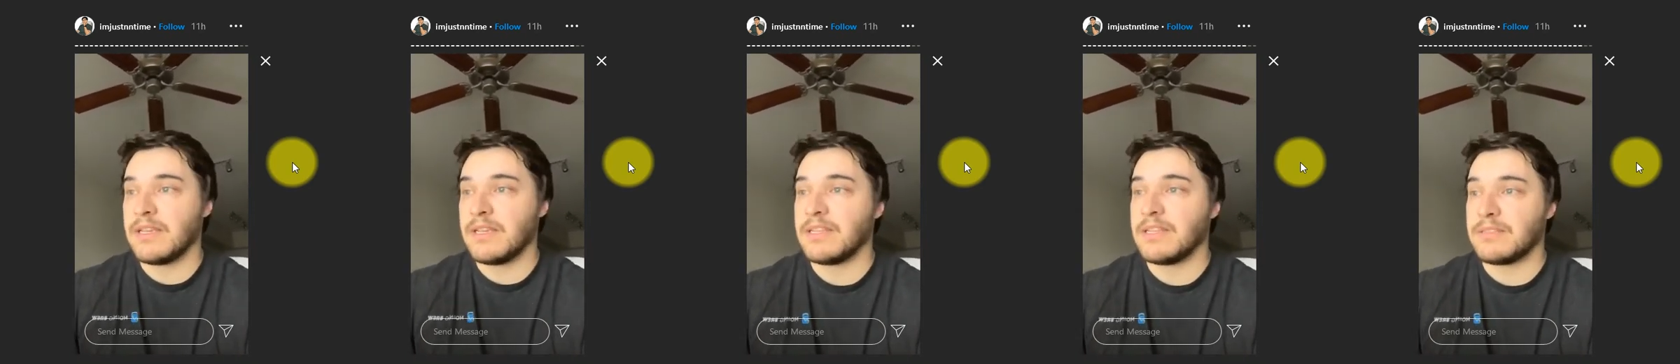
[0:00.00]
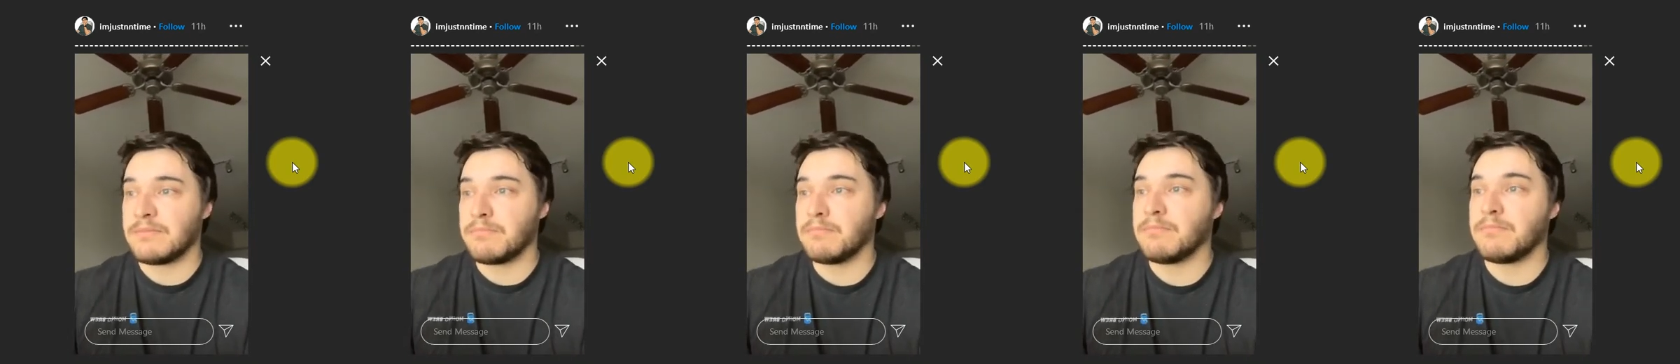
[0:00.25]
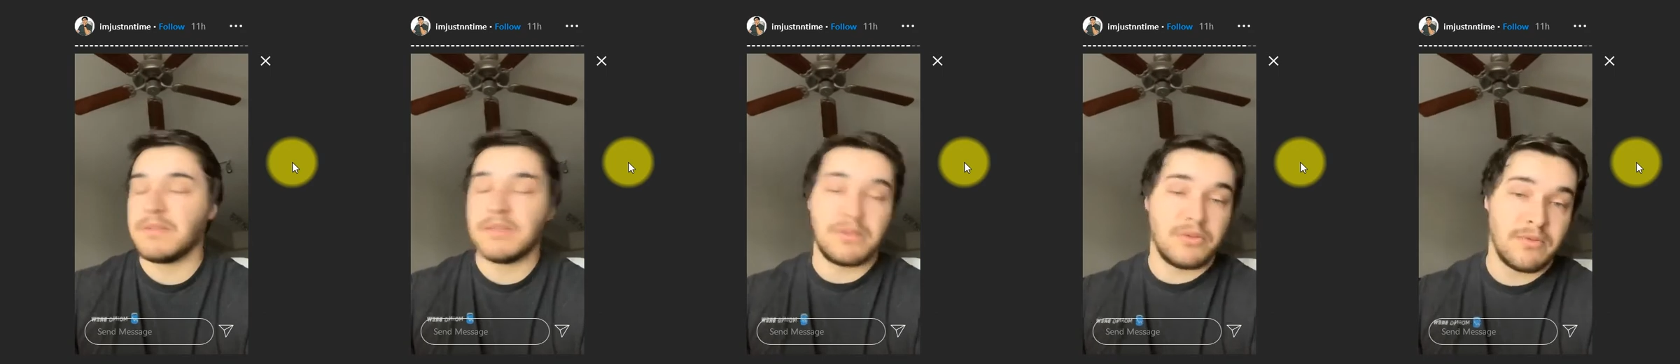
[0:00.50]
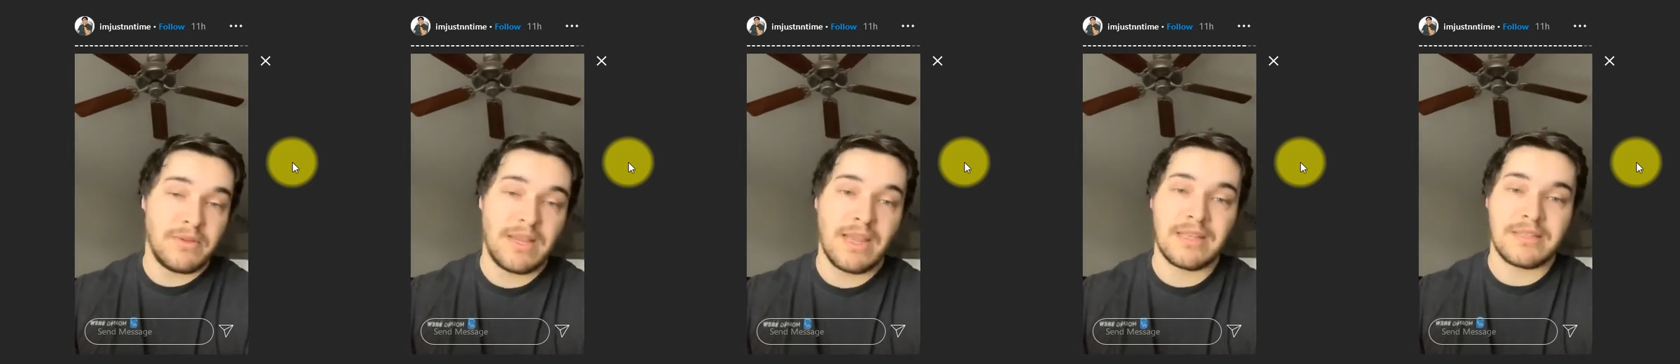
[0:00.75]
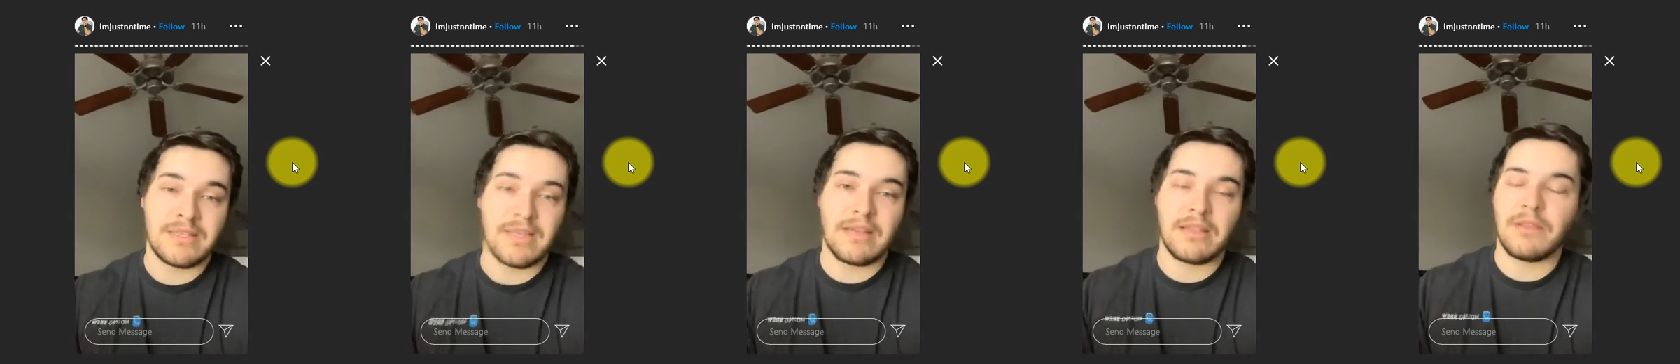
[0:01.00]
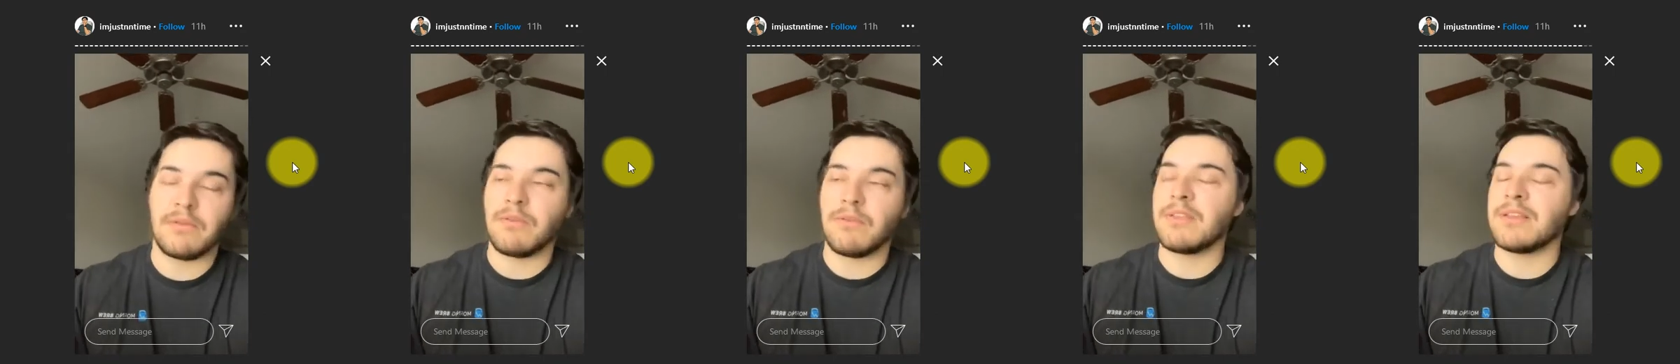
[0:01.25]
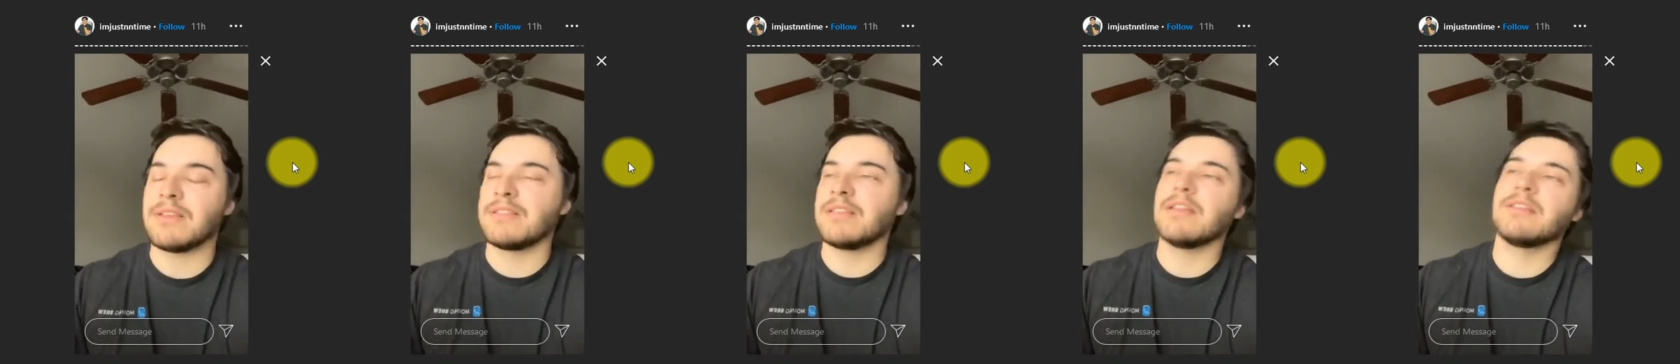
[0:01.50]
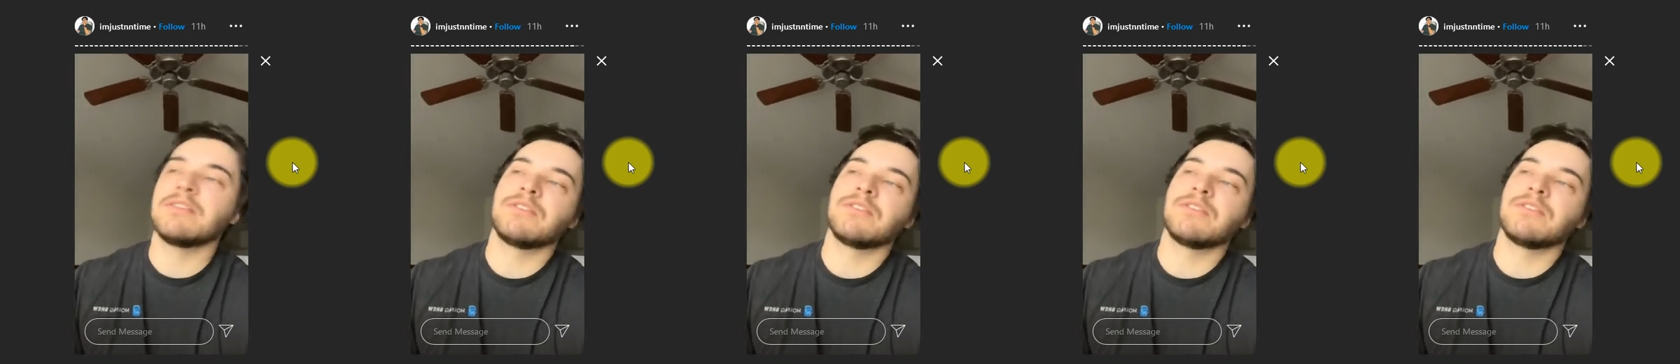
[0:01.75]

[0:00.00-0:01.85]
it's been doing exactly what they said.